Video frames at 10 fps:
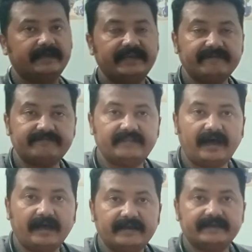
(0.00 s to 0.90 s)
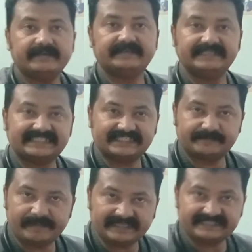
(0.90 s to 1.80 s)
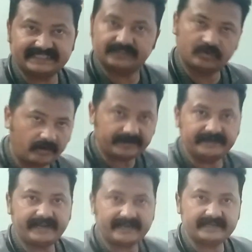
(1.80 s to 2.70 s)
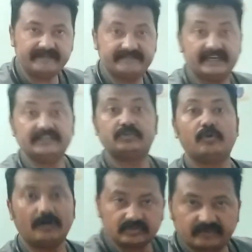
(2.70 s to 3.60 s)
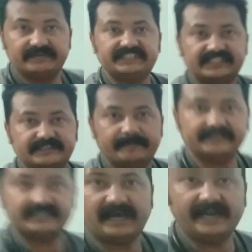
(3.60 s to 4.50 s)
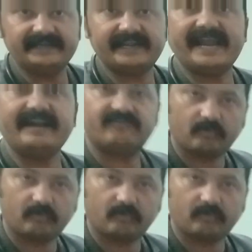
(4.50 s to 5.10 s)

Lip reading: if the disc space is not intact, if there is loss of disc space height and